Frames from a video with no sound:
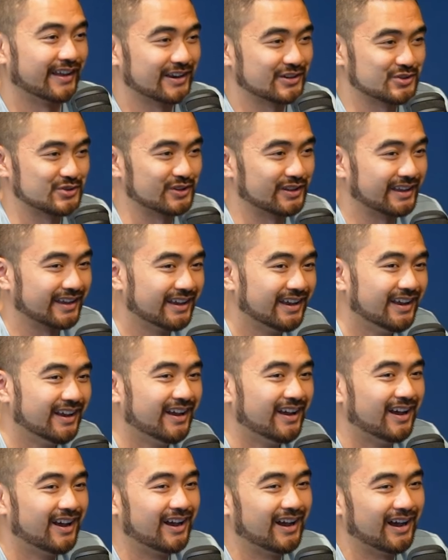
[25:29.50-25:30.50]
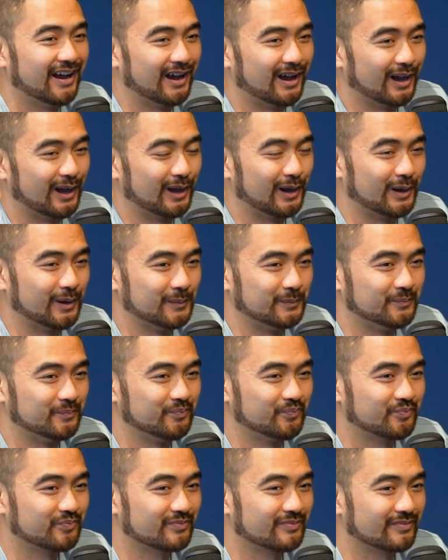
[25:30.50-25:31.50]
actually.
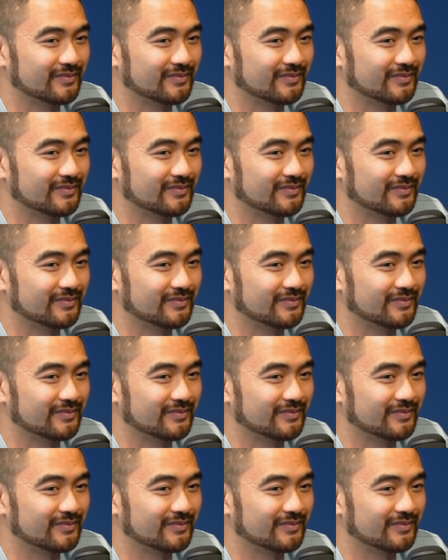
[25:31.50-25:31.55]
And